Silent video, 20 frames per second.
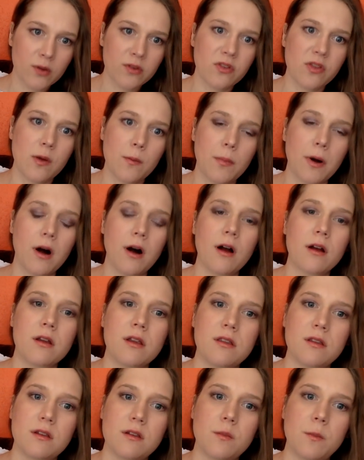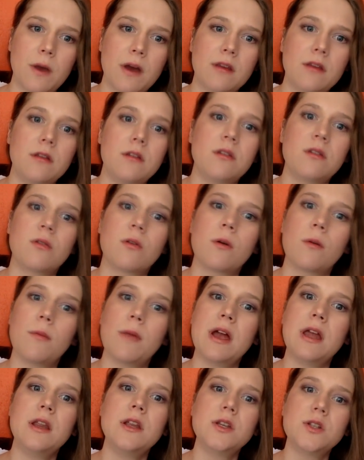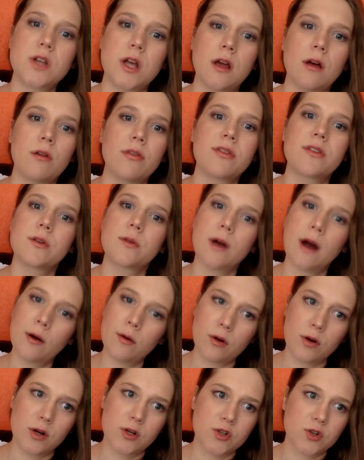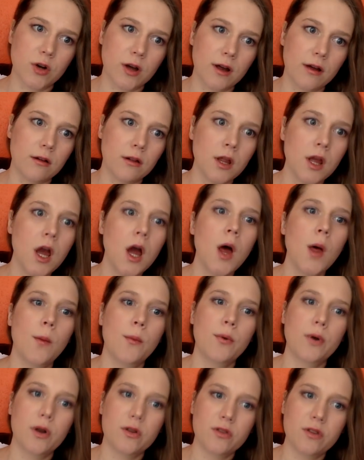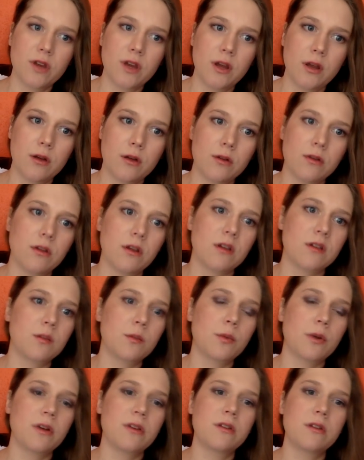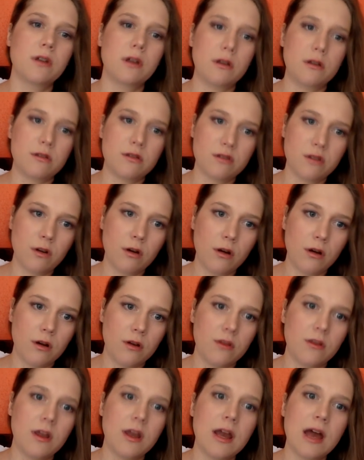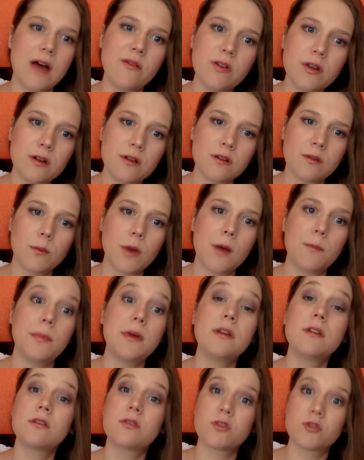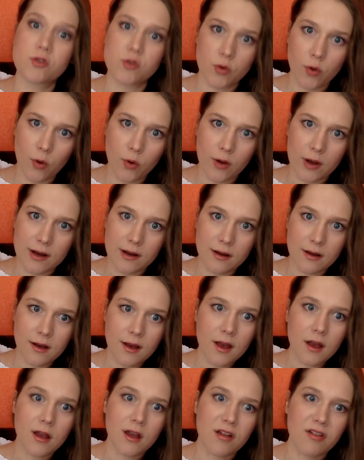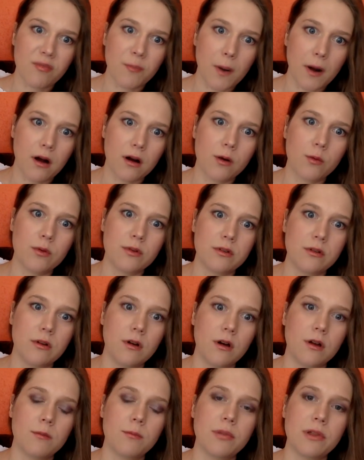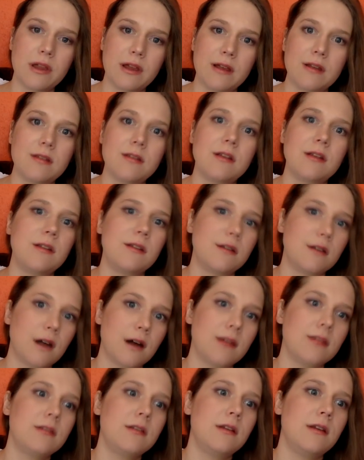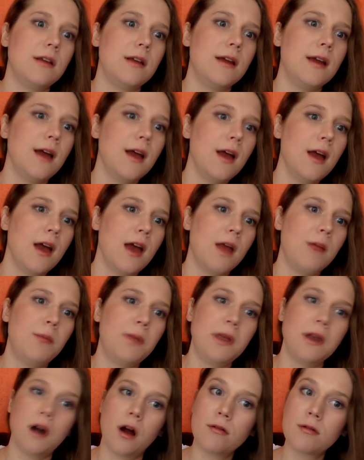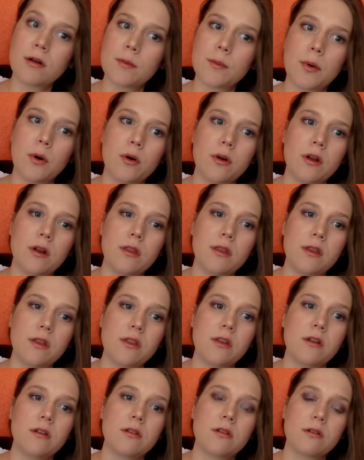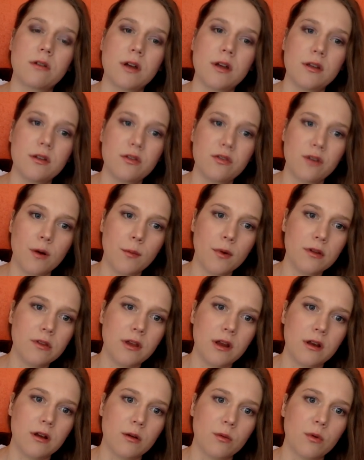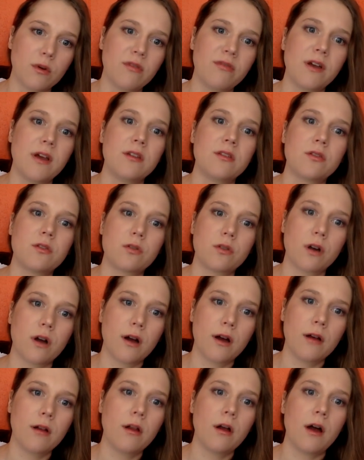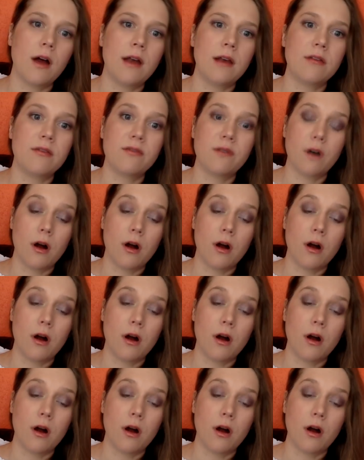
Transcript: that Park is expected to remain in jail throughout her trial. Prosecutors expressed concern that evidence might be destroyed if Park was not placed into custody. NPR reported that the disgraced former leader would face trial and